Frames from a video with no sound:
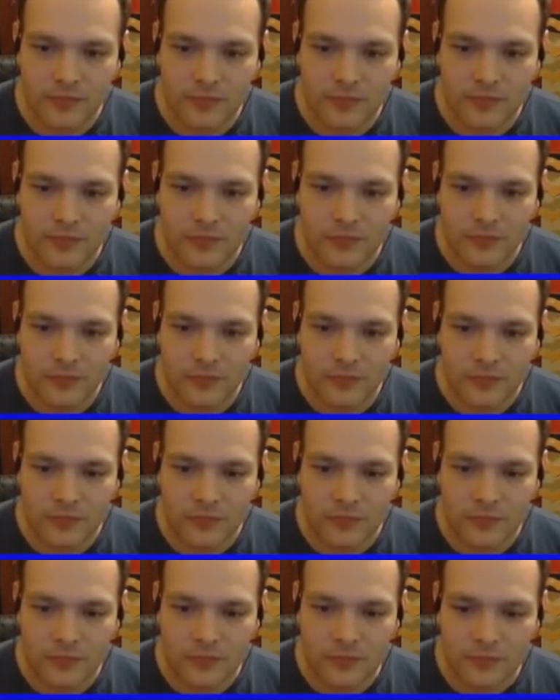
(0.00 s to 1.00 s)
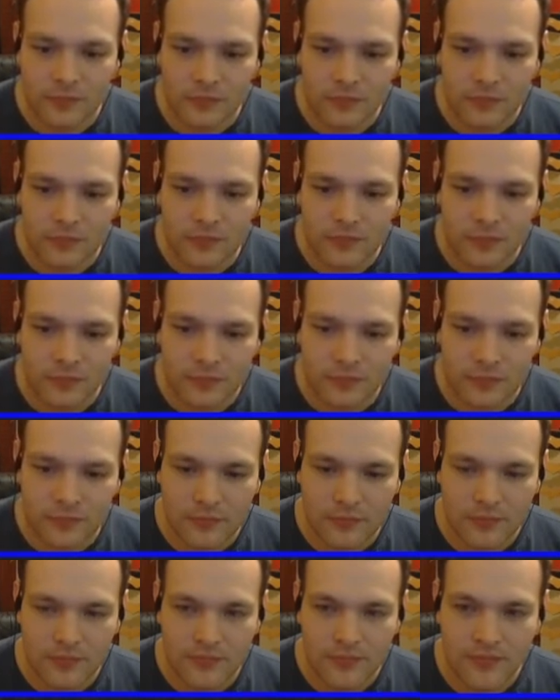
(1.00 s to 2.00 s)

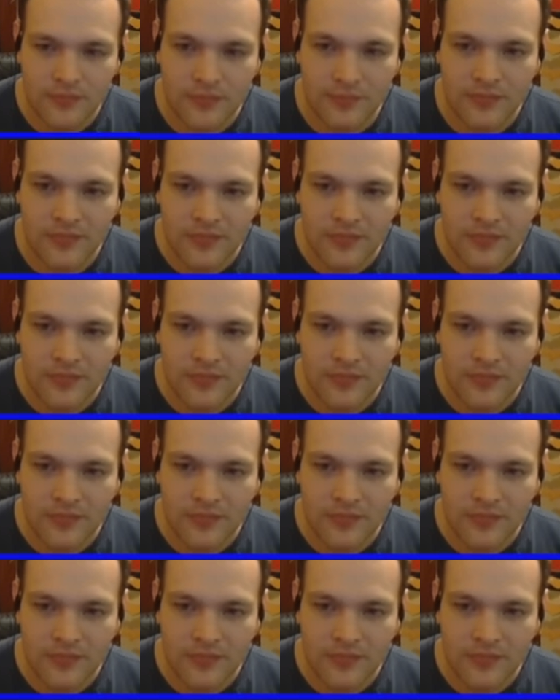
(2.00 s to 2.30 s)
No one is speaking in this clip.